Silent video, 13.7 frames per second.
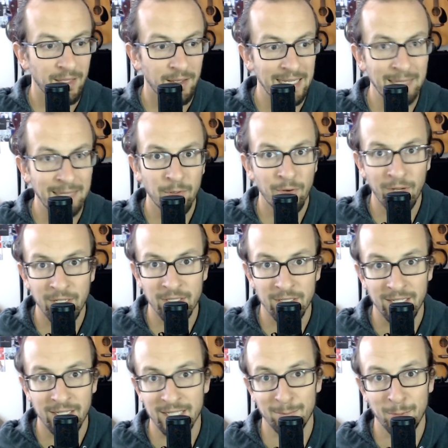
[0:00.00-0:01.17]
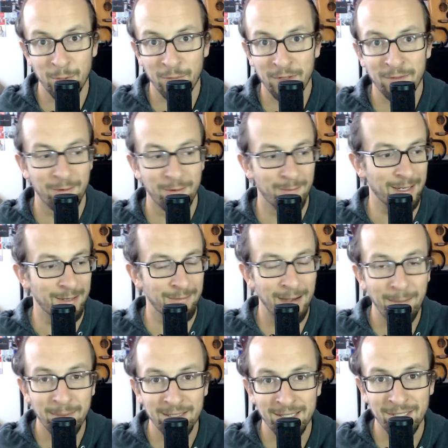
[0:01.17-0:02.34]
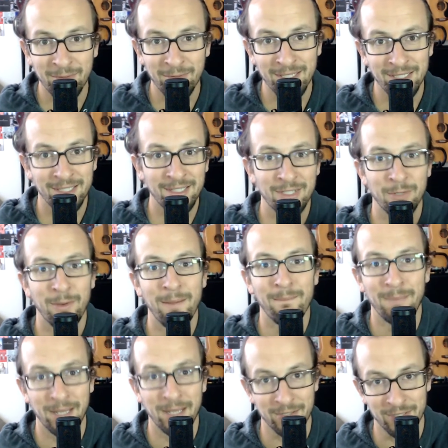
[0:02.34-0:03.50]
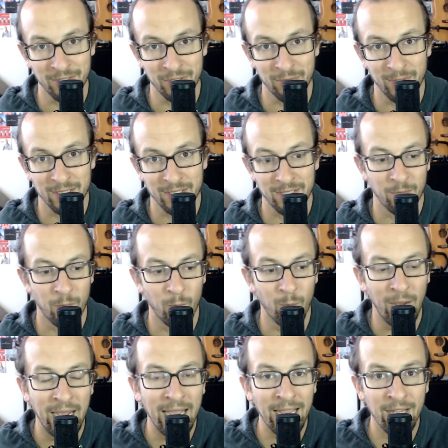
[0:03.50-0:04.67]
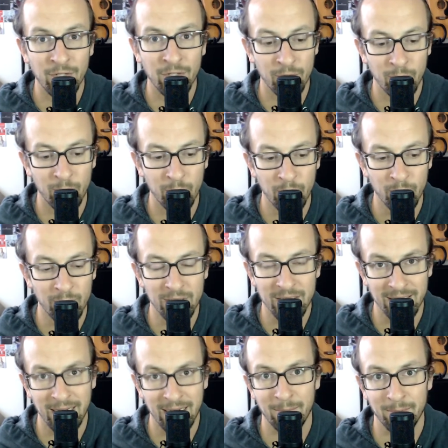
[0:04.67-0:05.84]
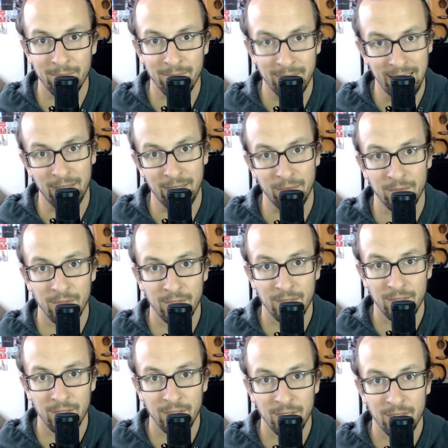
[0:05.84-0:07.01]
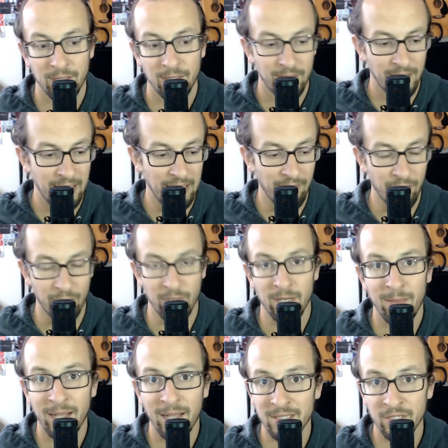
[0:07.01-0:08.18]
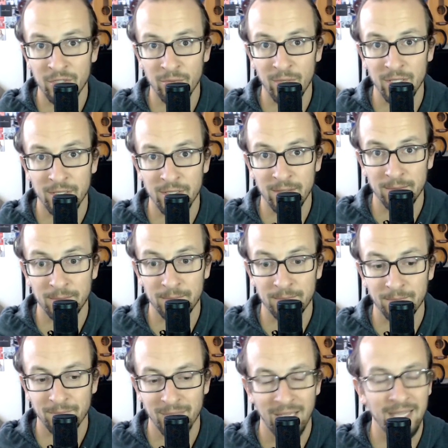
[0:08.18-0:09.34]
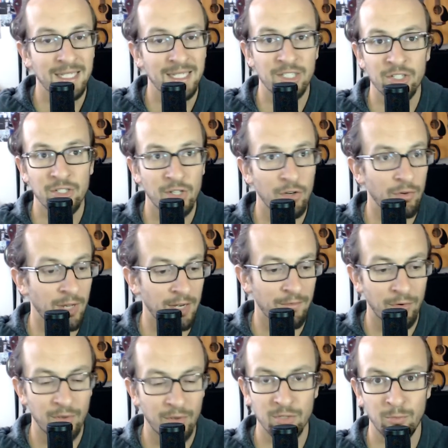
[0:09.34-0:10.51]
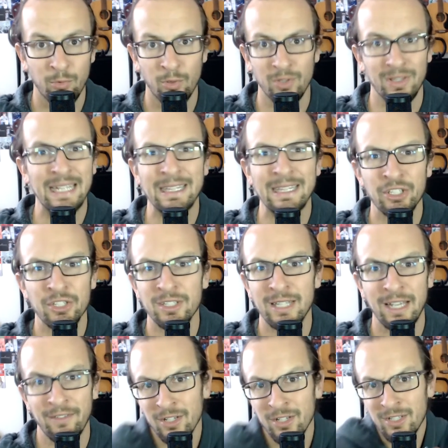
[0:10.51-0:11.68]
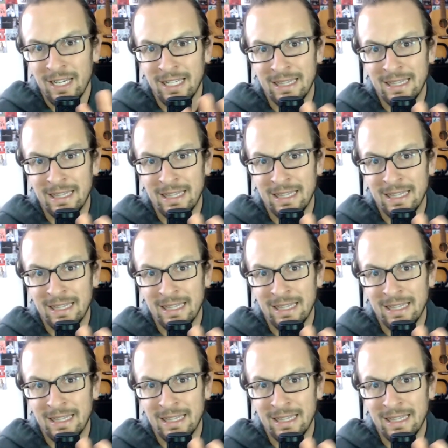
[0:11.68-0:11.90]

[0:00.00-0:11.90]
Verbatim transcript: Immigration is moving from a crappy situation to a better situation. Why would we stop now? If you're in a bad situation, and this is just kind of across the board, like just life. Here's like a